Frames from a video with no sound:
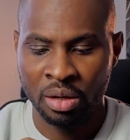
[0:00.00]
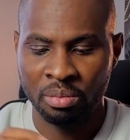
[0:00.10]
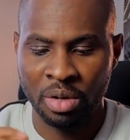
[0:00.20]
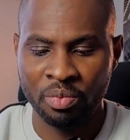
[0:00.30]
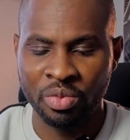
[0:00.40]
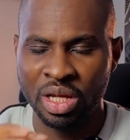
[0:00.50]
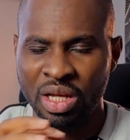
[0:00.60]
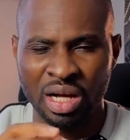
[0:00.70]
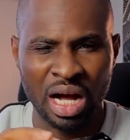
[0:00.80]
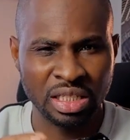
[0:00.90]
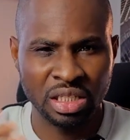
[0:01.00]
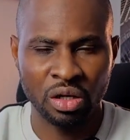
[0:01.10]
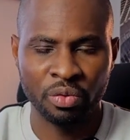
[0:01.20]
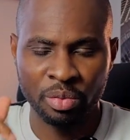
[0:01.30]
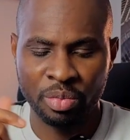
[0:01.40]
memory card
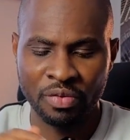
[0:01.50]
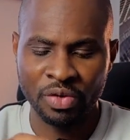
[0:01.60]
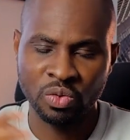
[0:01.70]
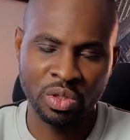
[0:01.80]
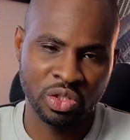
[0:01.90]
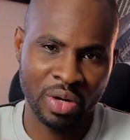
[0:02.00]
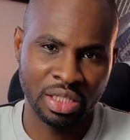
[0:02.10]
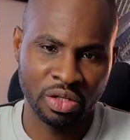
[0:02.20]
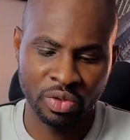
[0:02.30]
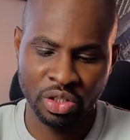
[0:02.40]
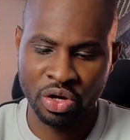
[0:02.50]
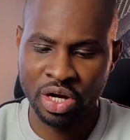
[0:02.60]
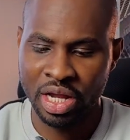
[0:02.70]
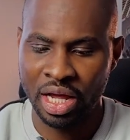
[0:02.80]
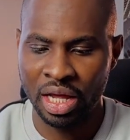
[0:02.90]
slot with the previous one, so I had to
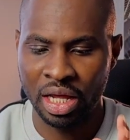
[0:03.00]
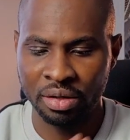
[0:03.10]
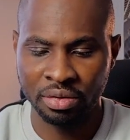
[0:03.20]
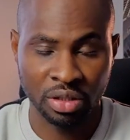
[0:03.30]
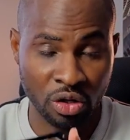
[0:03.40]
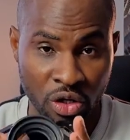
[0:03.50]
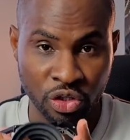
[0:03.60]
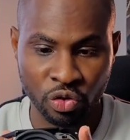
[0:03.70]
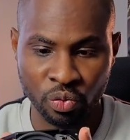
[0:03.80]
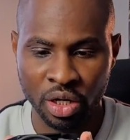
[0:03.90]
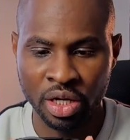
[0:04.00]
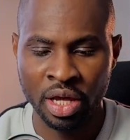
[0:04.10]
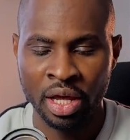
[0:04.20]
return that and got a new one.